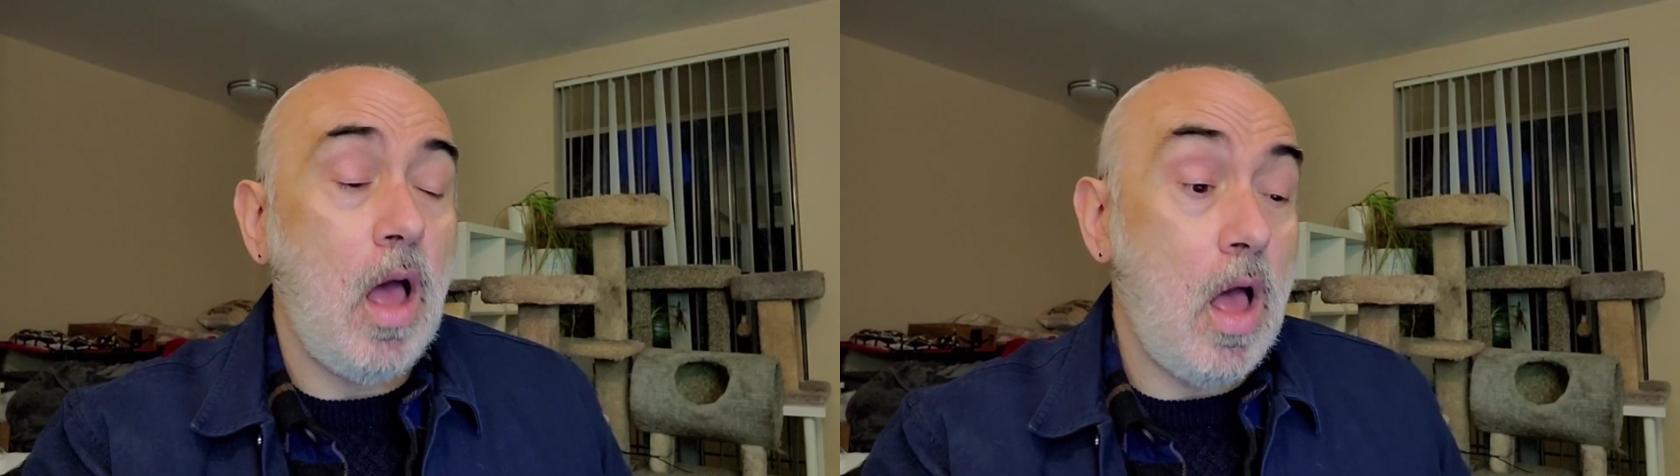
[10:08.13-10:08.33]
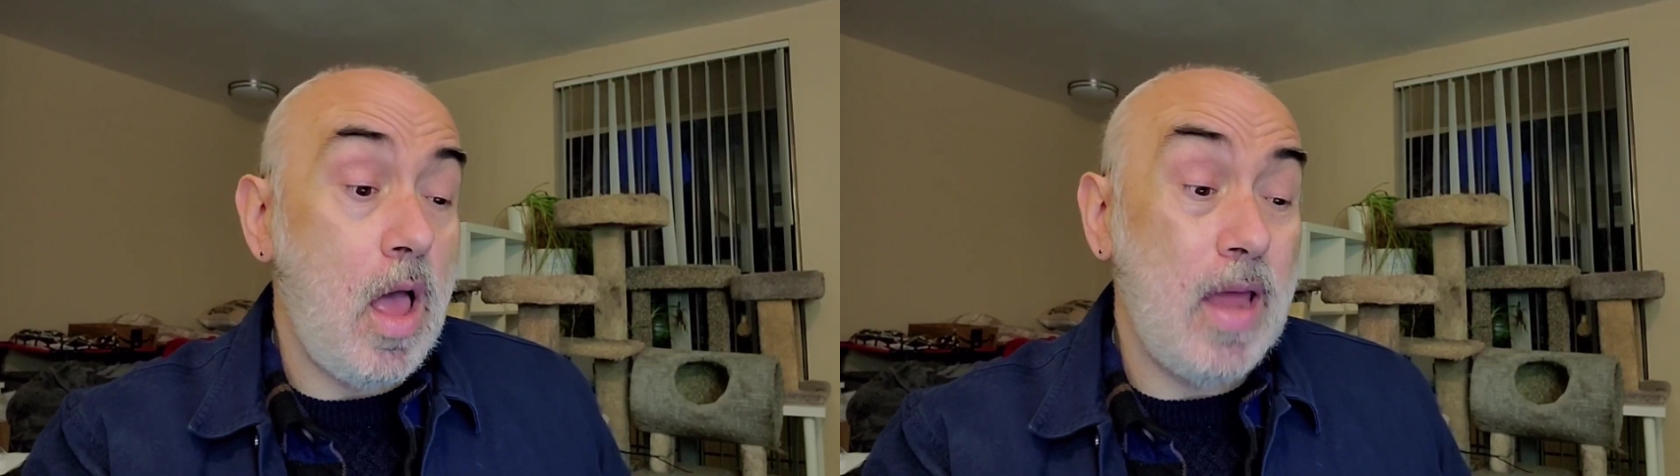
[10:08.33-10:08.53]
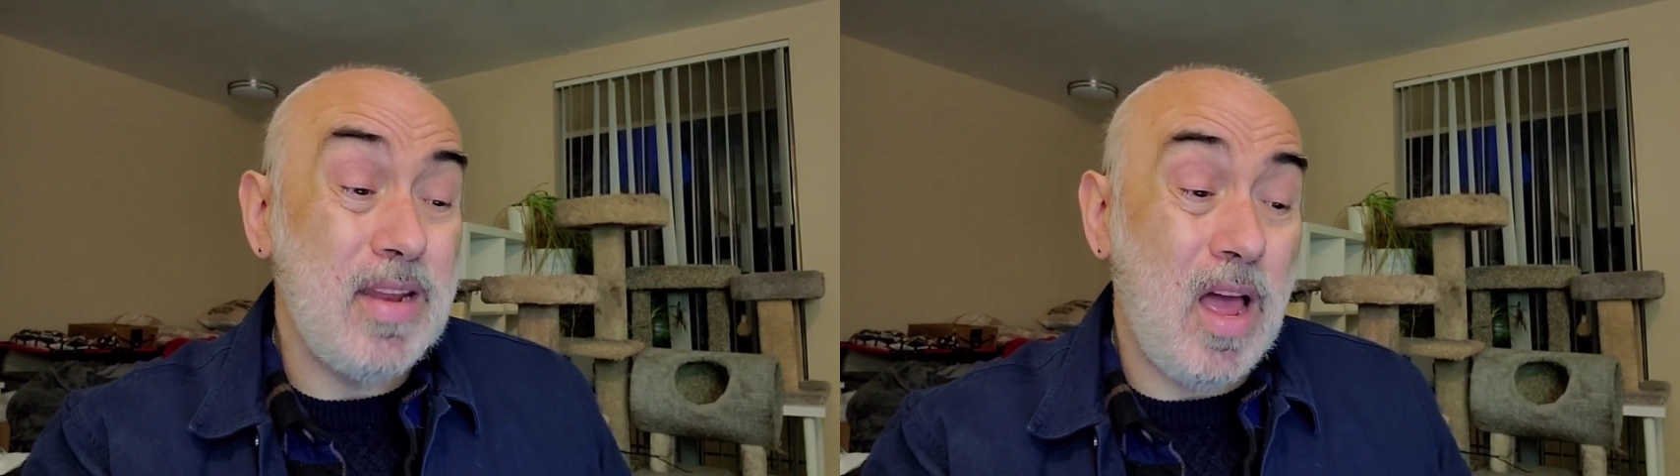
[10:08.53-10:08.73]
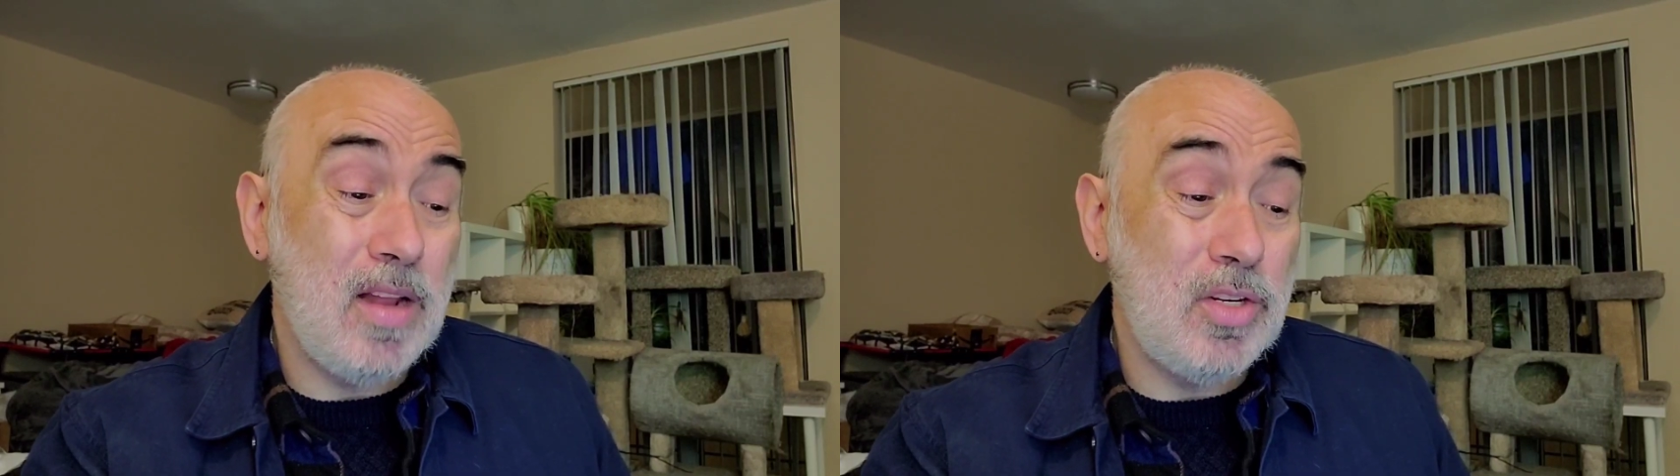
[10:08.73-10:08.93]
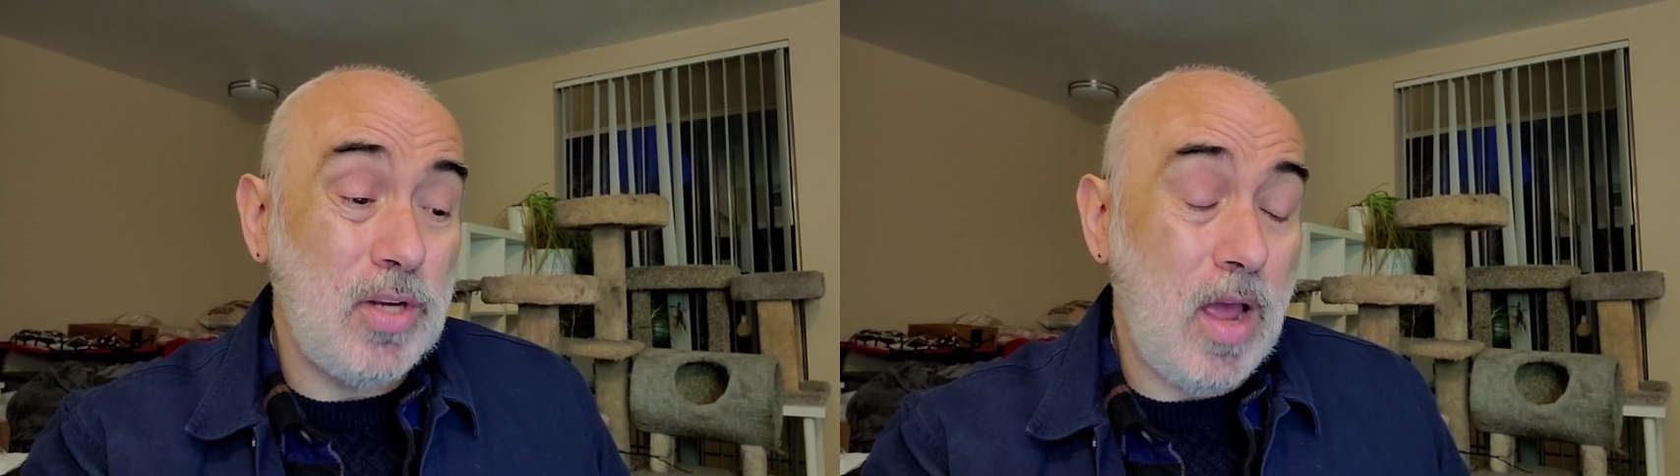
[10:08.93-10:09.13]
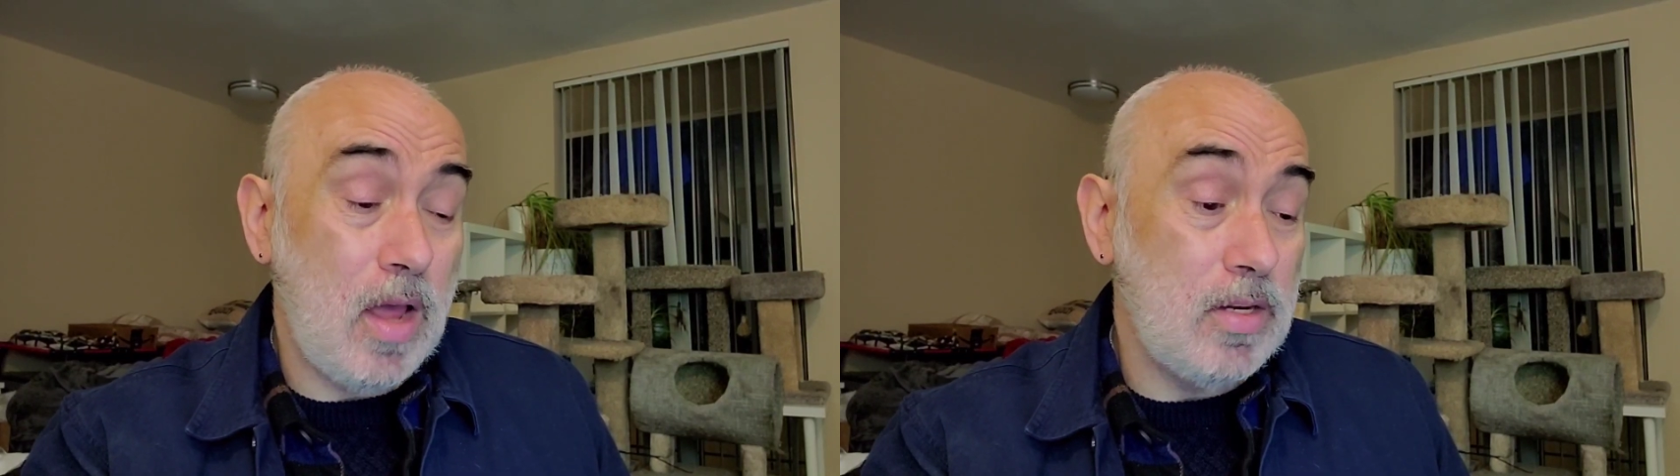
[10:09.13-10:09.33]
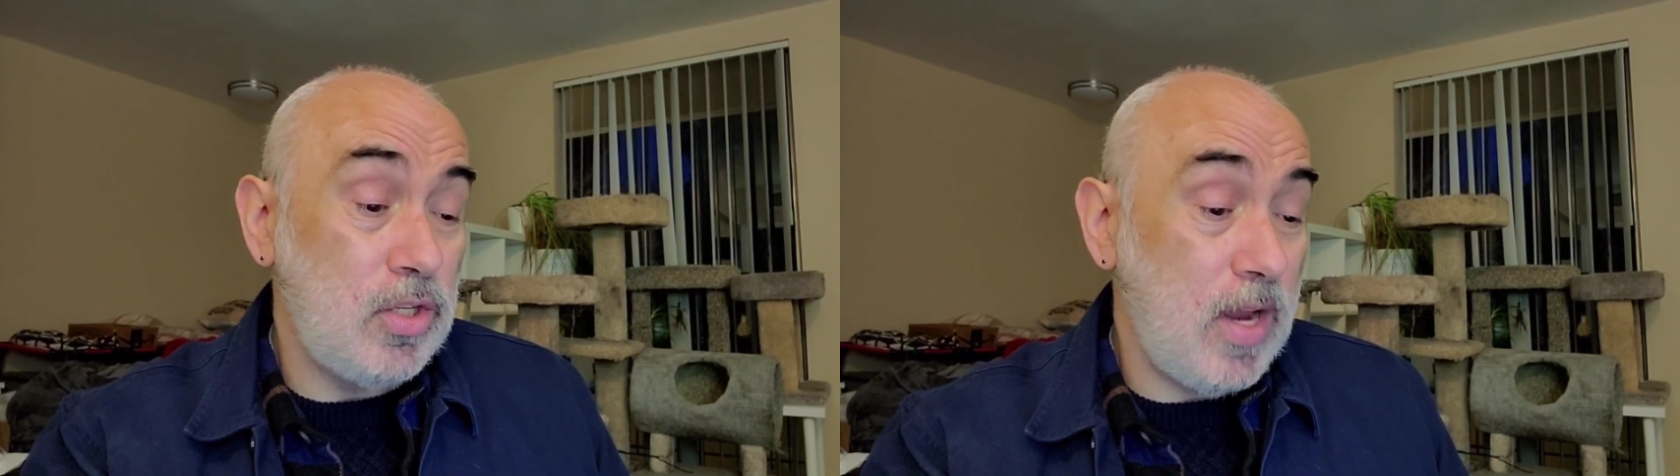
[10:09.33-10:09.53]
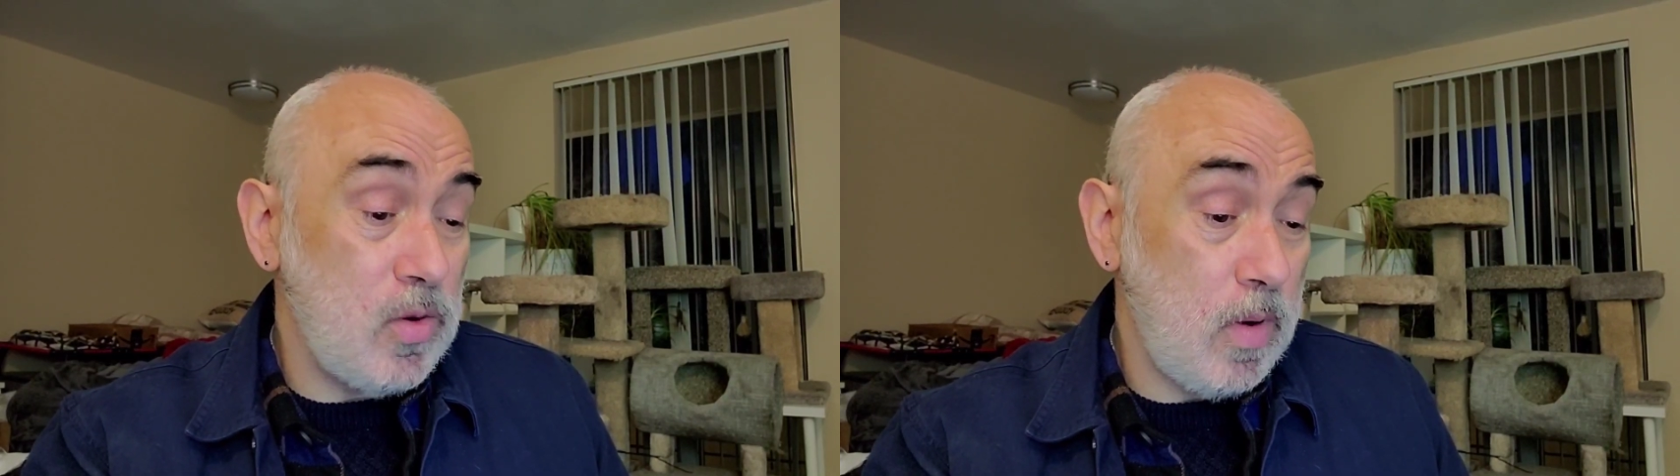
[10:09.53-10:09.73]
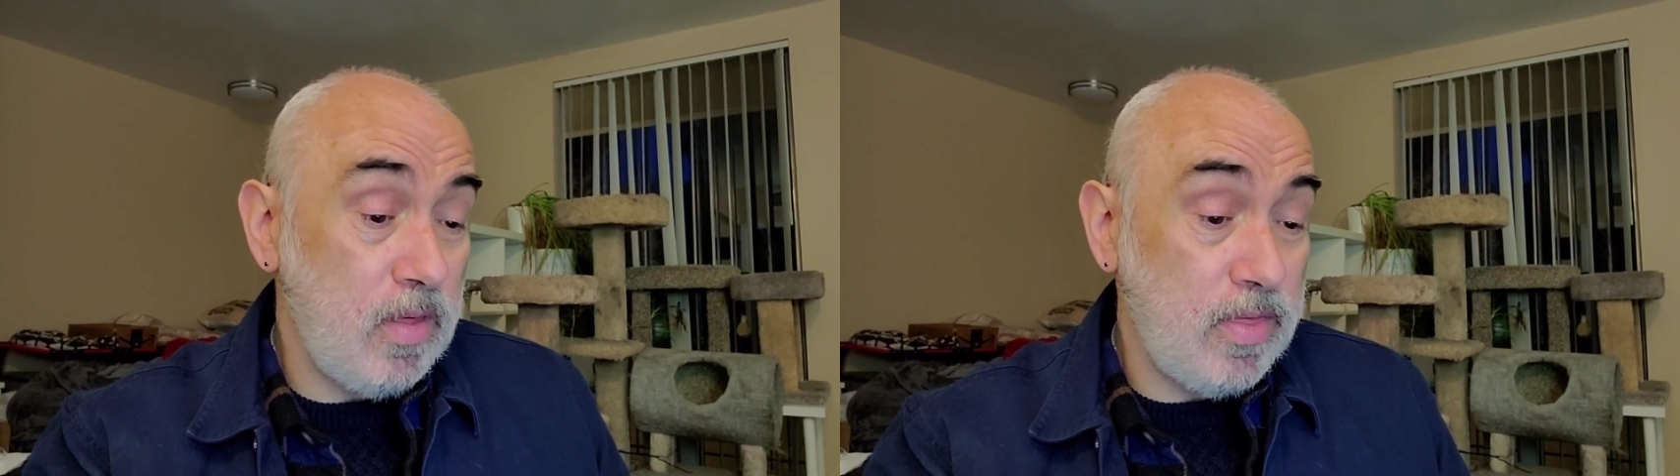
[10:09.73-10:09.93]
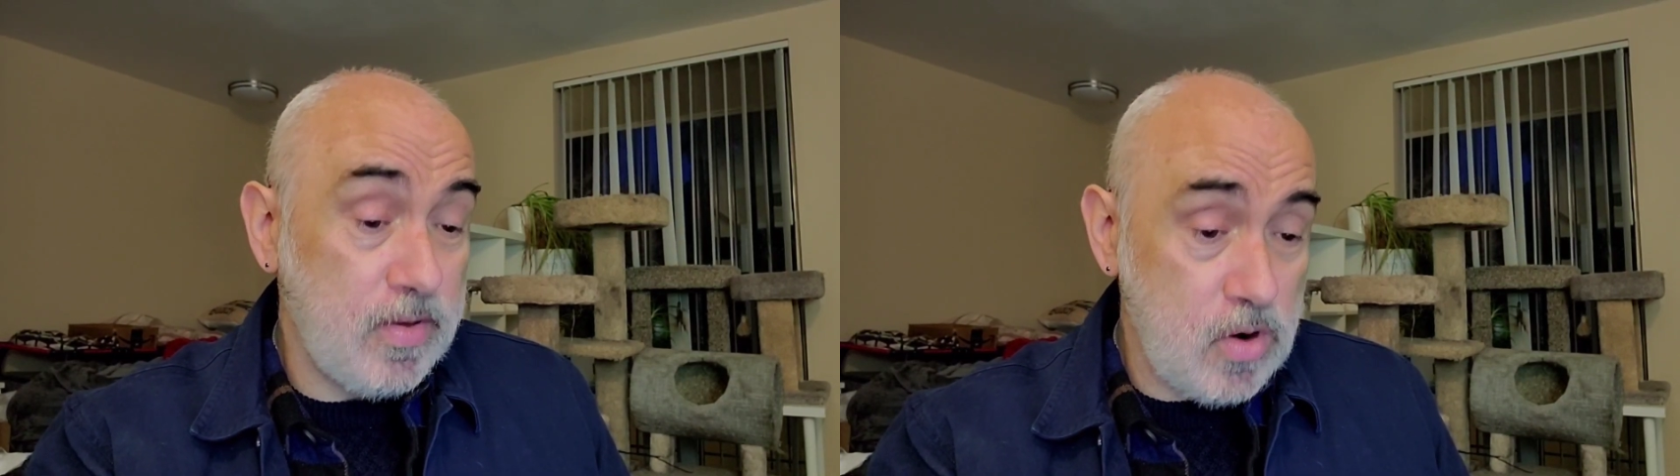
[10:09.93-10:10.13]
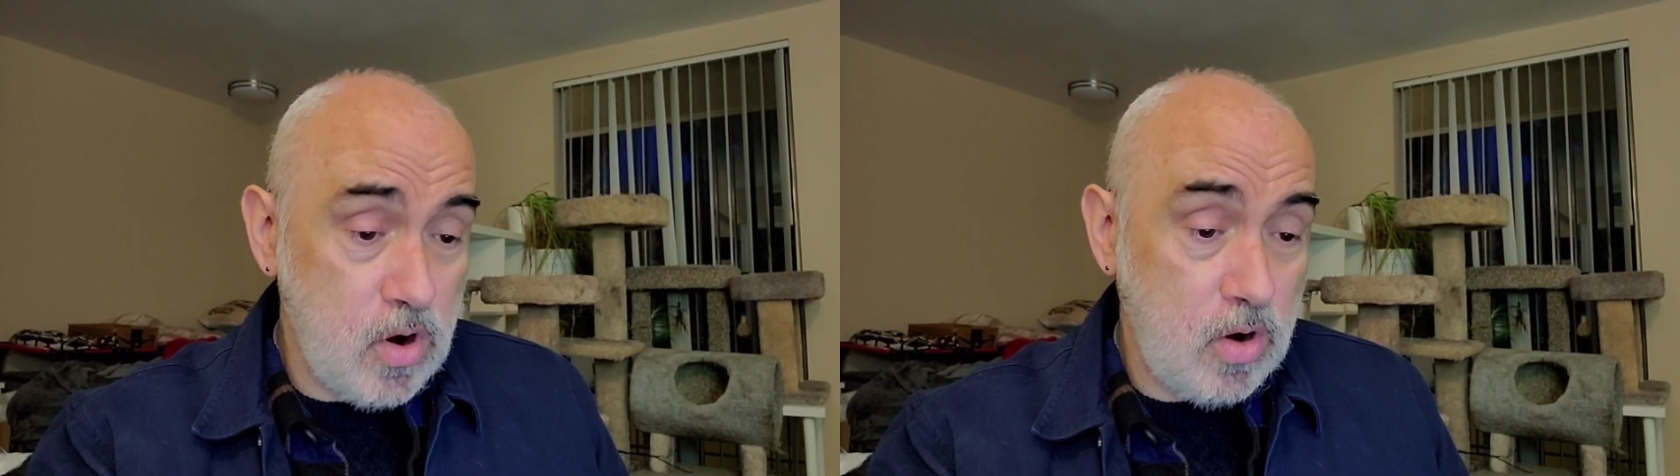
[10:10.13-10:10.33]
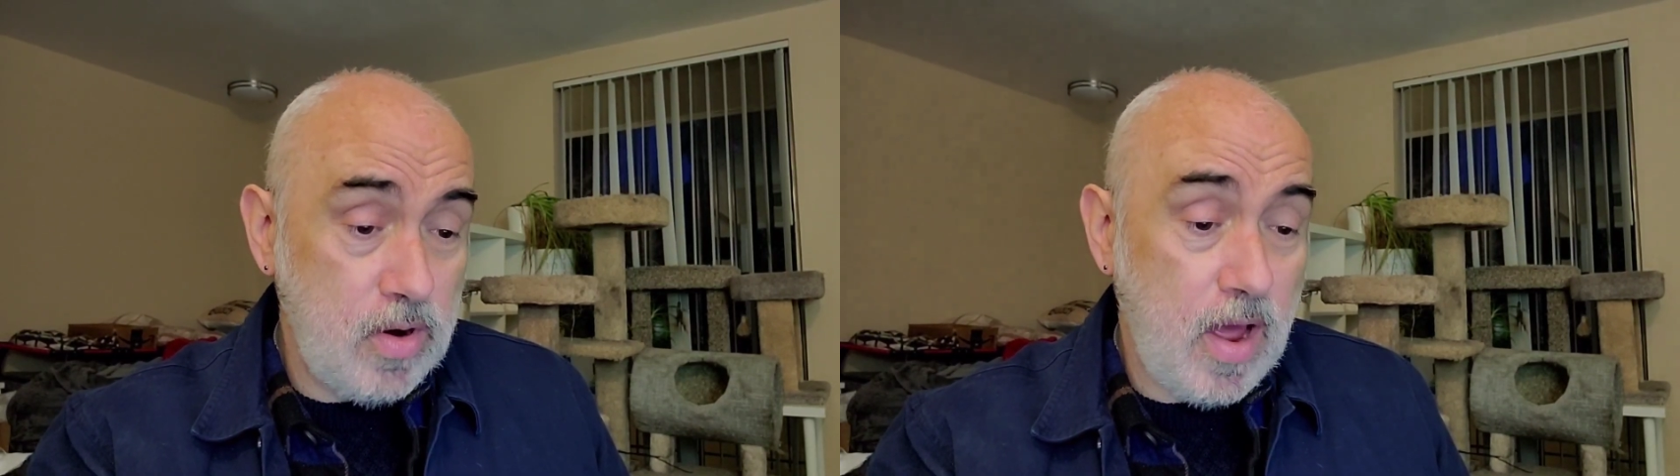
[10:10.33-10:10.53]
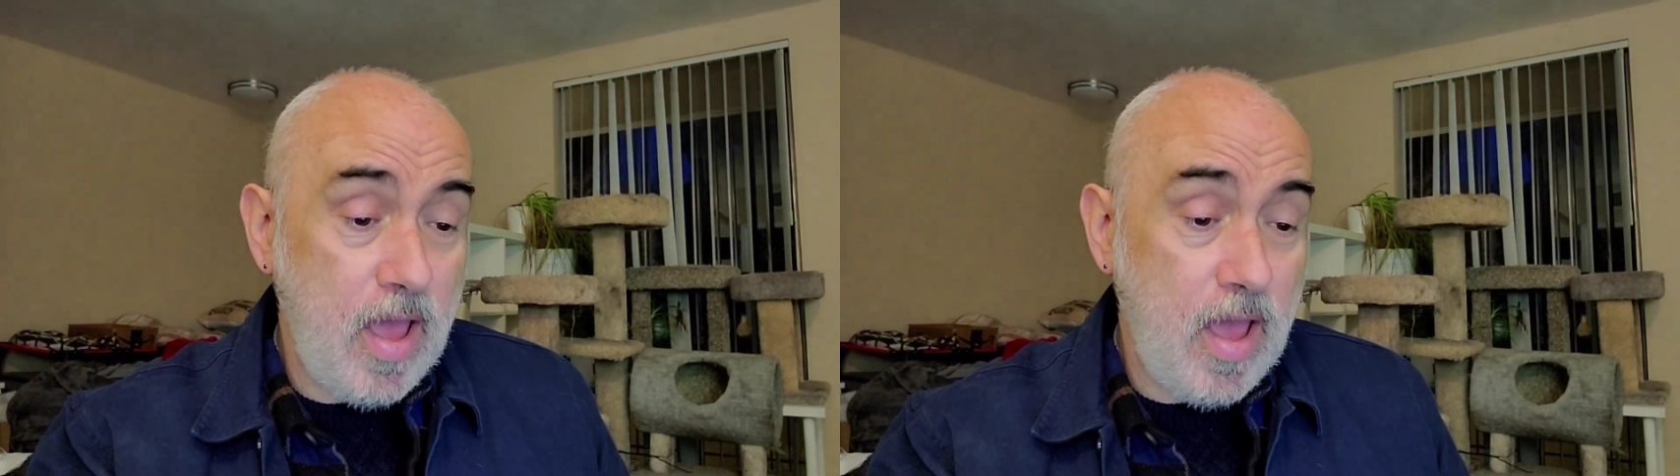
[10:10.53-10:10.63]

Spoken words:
And on January 3rd,